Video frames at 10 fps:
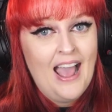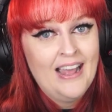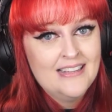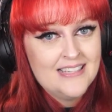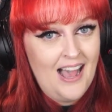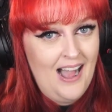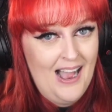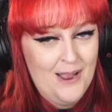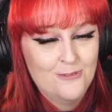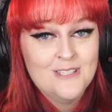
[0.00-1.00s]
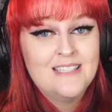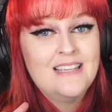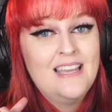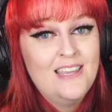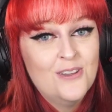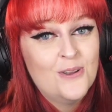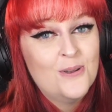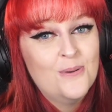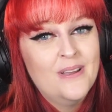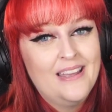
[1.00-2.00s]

and I will see you